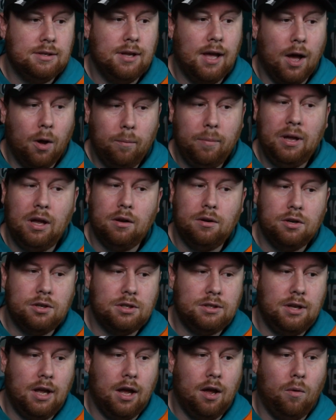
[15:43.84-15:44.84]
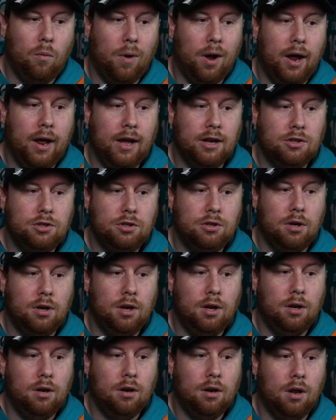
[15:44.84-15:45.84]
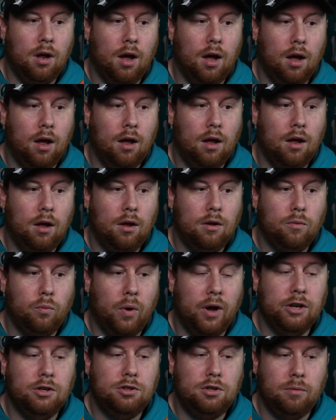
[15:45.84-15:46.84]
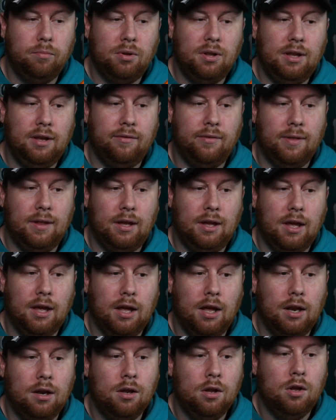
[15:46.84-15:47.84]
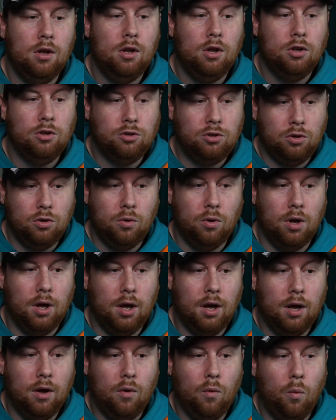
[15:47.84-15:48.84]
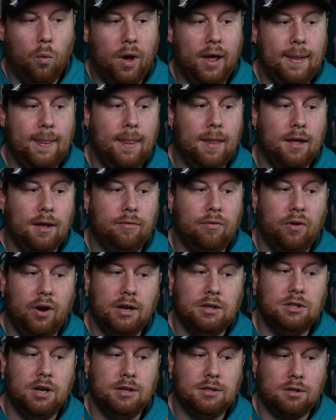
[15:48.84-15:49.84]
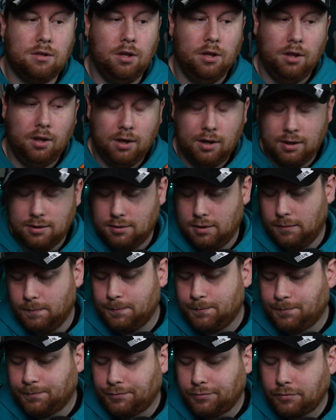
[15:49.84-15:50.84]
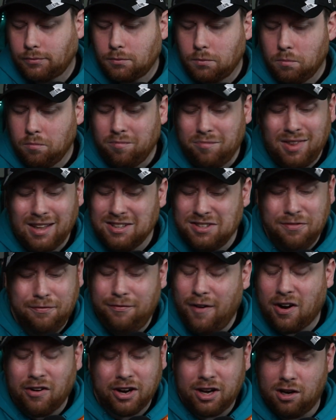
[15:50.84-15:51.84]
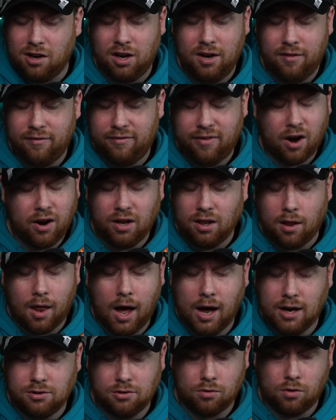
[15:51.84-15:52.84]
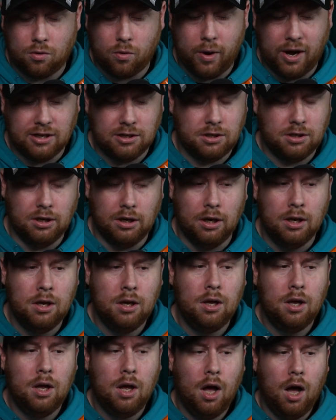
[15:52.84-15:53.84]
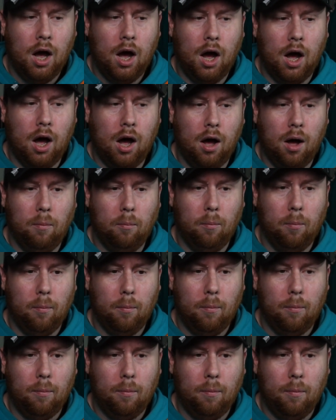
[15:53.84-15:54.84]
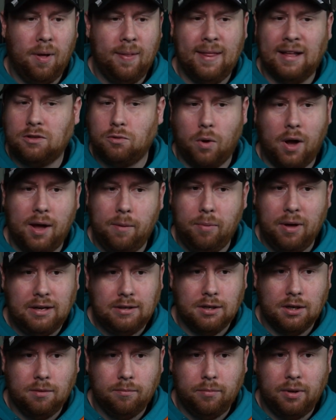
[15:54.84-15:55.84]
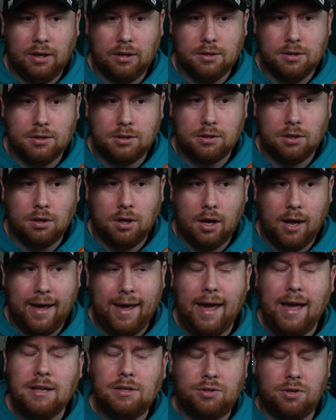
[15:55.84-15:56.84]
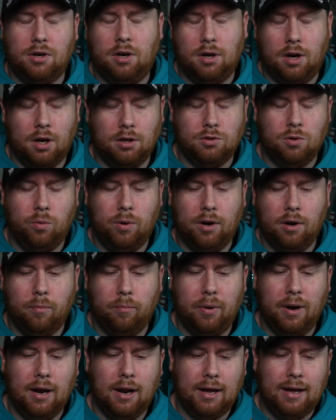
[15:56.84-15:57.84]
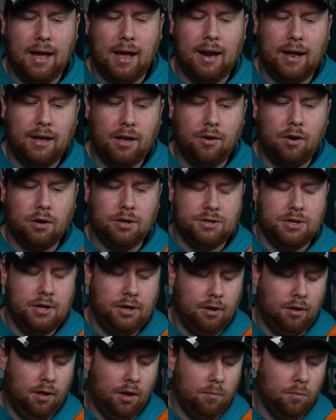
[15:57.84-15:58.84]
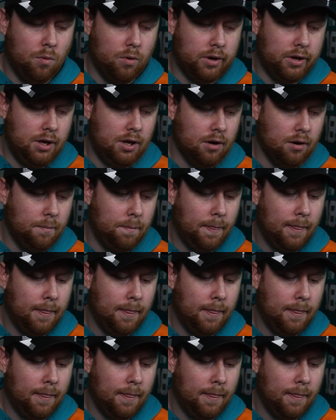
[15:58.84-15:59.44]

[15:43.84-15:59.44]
Help me understand why I shouldn't, why I should believe in the kid Tua when the franchise clearly doesn't. It's a very good, very logical question, and that's why I picked it, because I answered it on Twitter, but again, I can articulate more here.